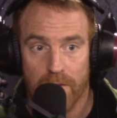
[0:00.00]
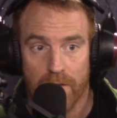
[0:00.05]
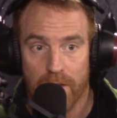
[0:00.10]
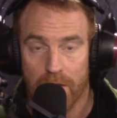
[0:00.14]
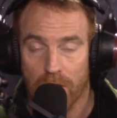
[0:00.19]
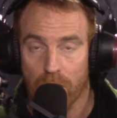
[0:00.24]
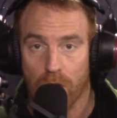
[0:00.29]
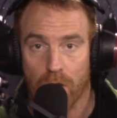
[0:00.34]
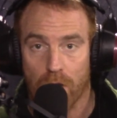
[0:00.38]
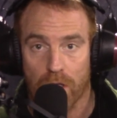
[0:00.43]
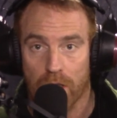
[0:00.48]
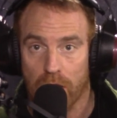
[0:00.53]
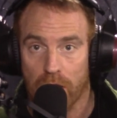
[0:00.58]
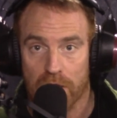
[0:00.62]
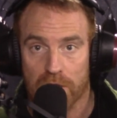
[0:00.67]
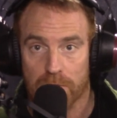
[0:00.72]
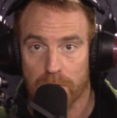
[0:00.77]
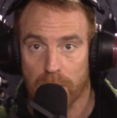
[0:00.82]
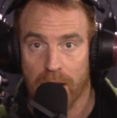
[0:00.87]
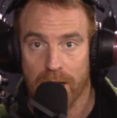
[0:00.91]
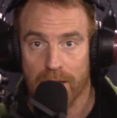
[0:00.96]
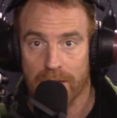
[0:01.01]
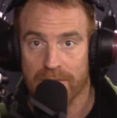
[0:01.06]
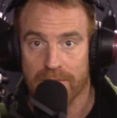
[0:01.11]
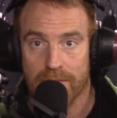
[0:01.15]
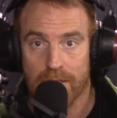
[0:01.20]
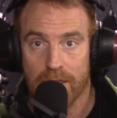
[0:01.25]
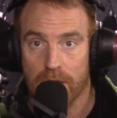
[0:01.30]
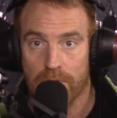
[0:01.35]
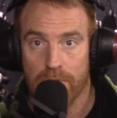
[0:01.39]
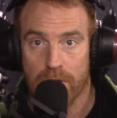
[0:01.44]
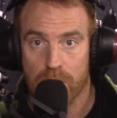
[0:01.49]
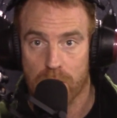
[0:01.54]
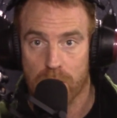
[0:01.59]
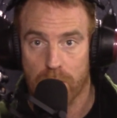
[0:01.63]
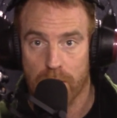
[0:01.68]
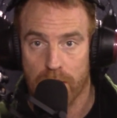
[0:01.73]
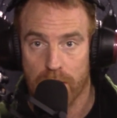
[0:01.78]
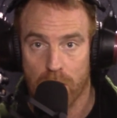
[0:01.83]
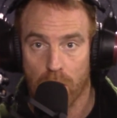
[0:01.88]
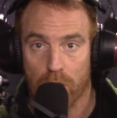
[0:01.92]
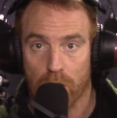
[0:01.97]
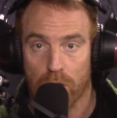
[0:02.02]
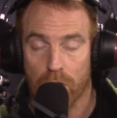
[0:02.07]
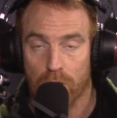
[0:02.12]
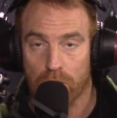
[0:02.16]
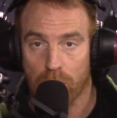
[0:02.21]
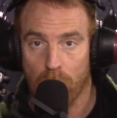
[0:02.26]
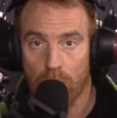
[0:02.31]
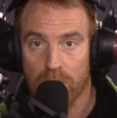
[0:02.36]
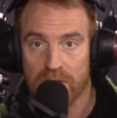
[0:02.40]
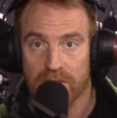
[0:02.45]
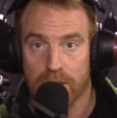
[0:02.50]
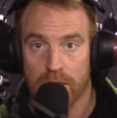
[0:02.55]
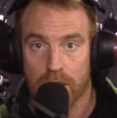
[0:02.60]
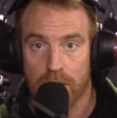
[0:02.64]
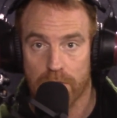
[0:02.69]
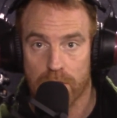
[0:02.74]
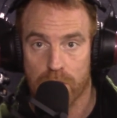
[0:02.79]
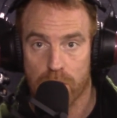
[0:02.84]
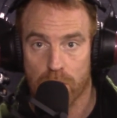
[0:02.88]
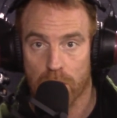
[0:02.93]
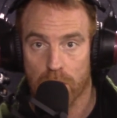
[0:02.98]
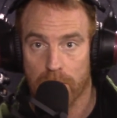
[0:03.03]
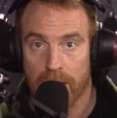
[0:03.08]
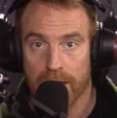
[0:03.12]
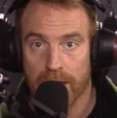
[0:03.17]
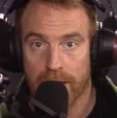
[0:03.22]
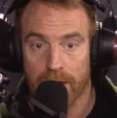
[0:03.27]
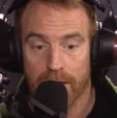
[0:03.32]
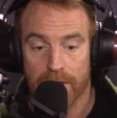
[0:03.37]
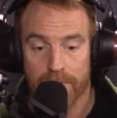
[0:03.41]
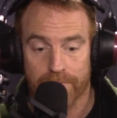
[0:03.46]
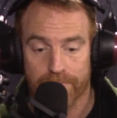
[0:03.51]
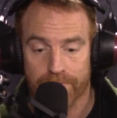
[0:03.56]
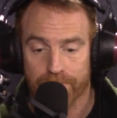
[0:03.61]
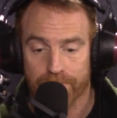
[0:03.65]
expand as an individual. You're not gonna grow as an individual mentally.